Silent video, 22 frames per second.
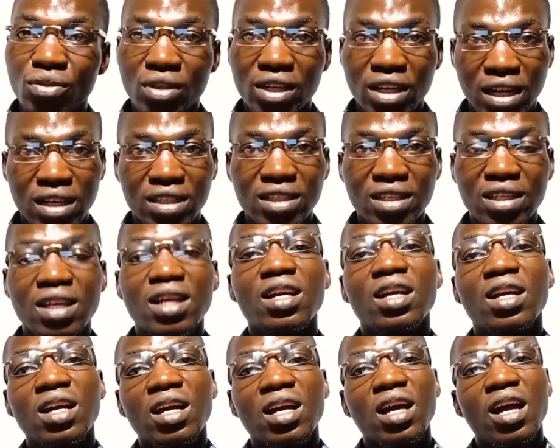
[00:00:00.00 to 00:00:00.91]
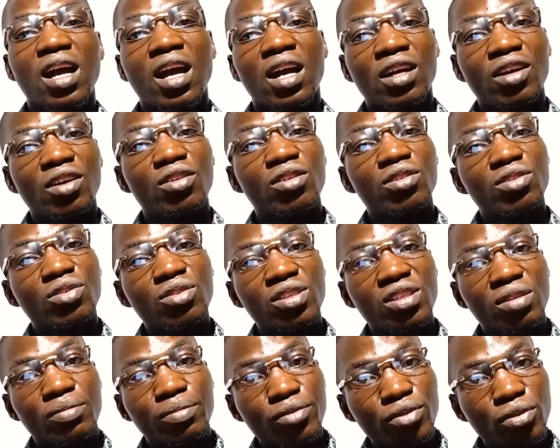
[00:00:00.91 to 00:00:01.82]
get and also
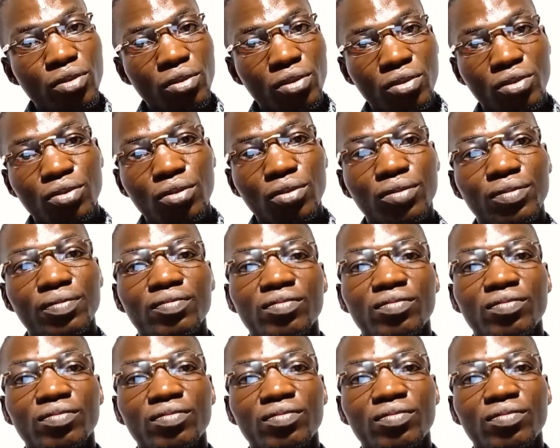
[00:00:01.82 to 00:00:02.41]
simple to do.